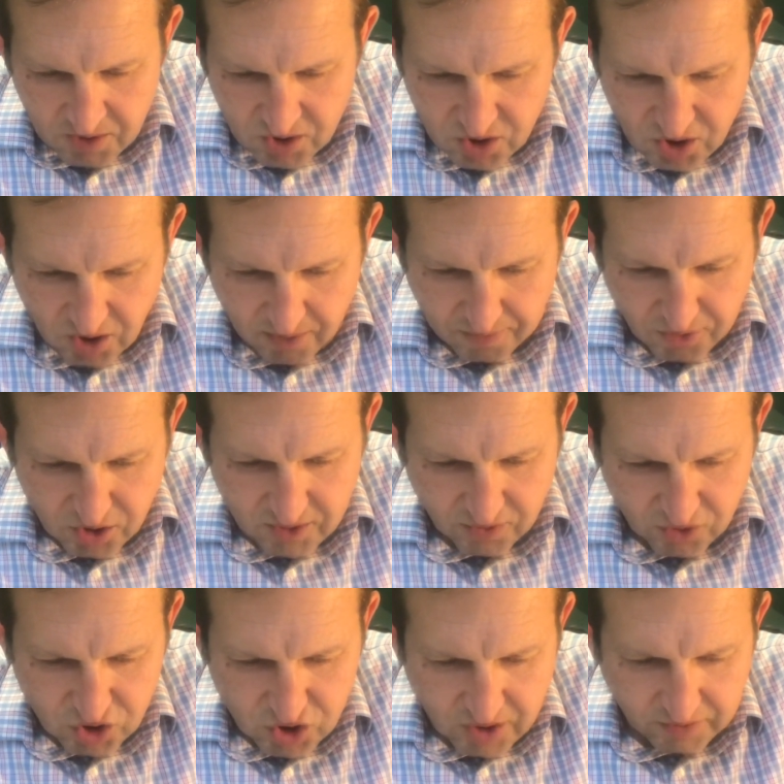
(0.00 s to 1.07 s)
So first of all,
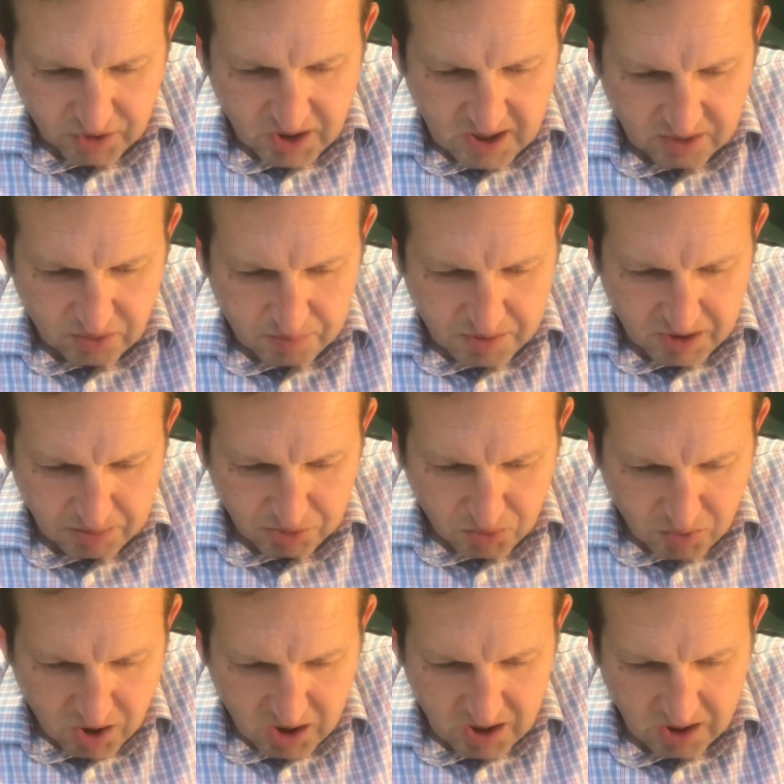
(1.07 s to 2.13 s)
Shevel Elon Begimel
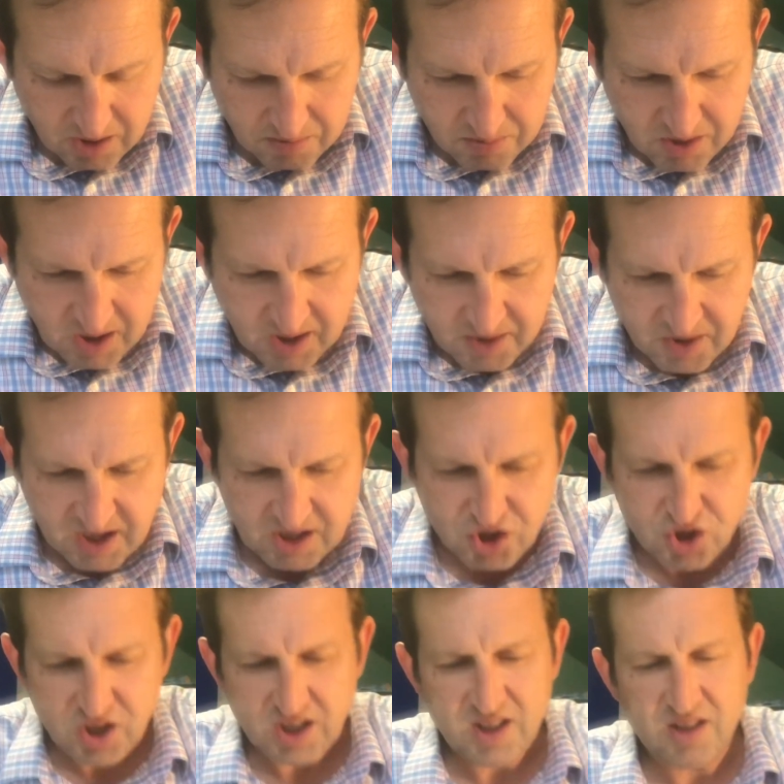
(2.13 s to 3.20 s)
Derachim, it's
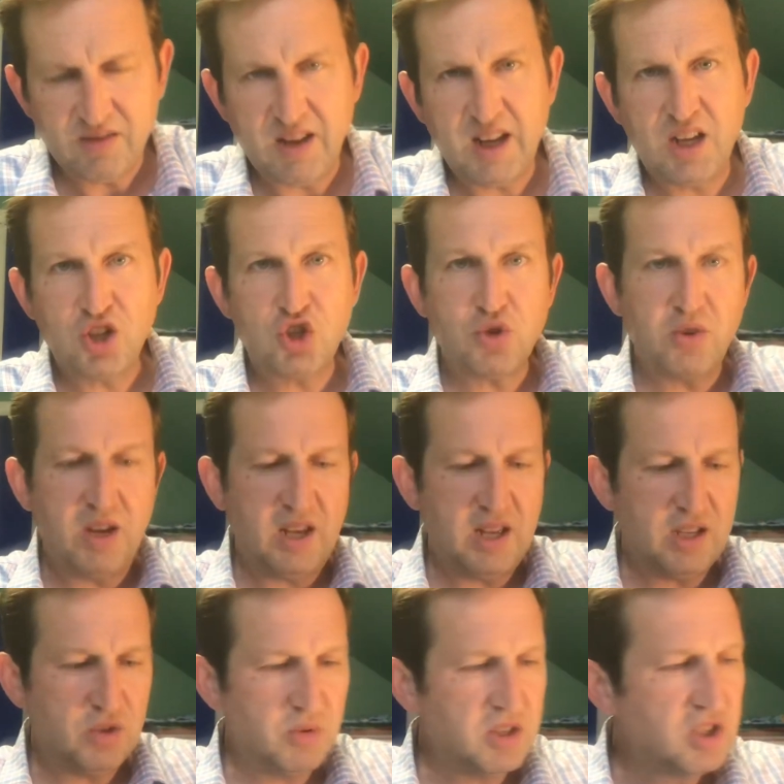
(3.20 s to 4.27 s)
just like a tree,
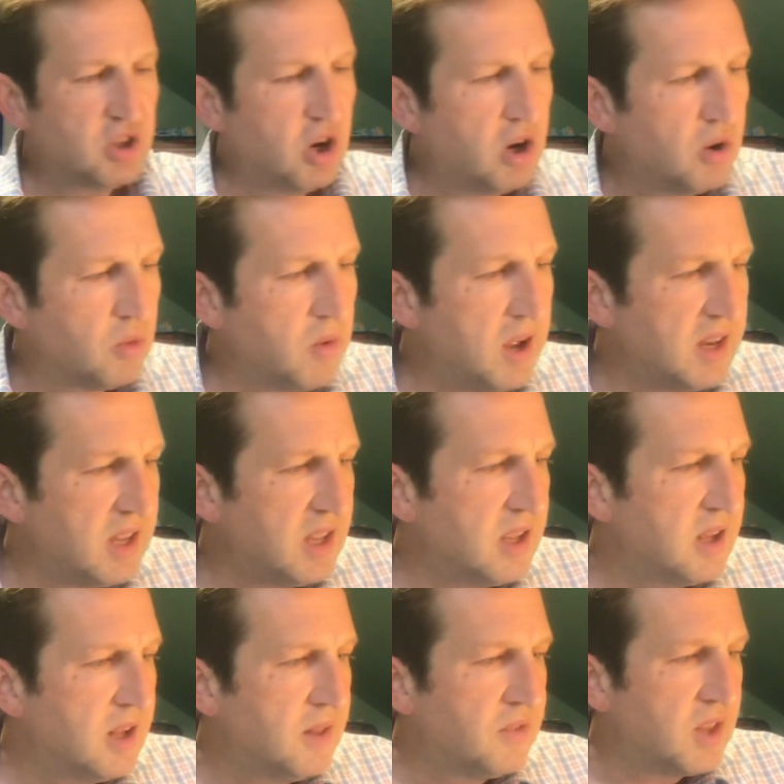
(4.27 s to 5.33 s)
as we saw already,
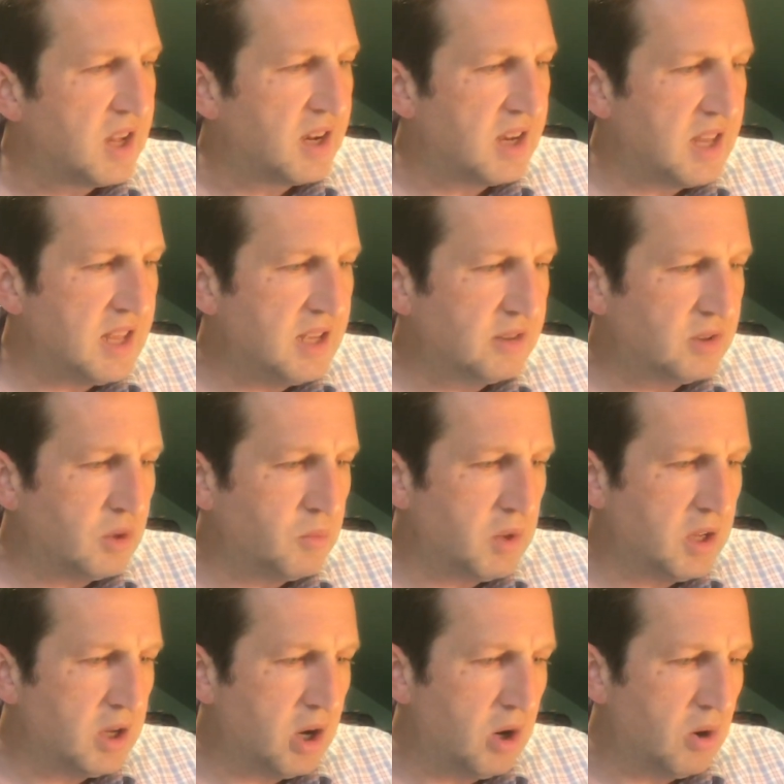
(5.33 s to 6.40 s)
that an Elon we
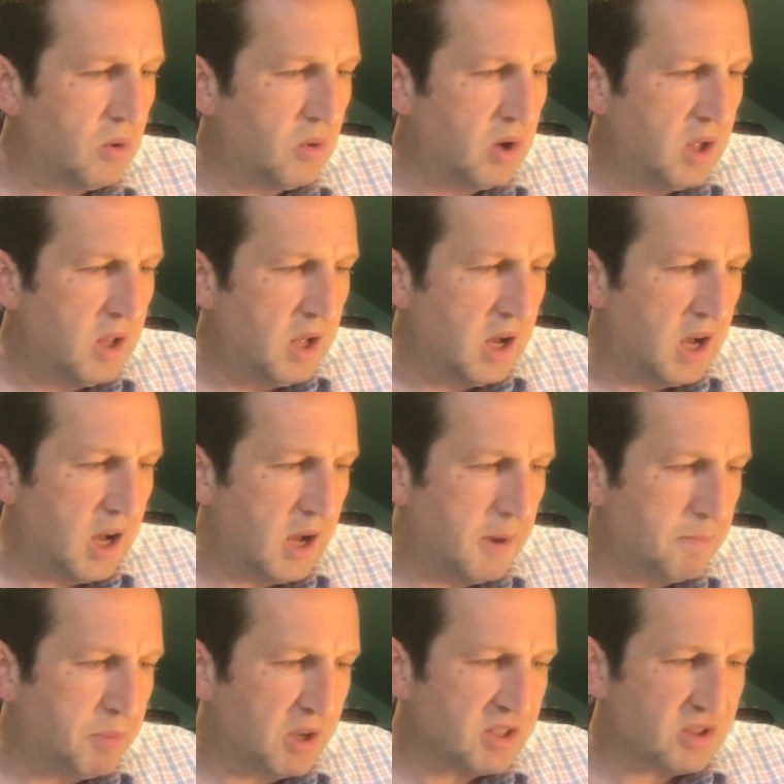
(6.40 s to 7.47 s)
go uh,
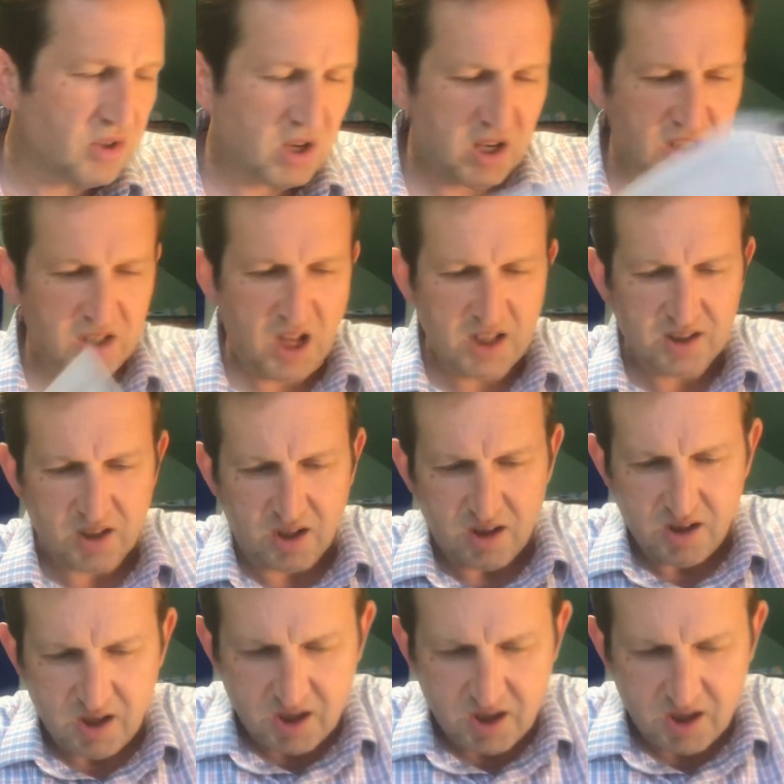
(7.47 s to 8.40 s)
basar chanata.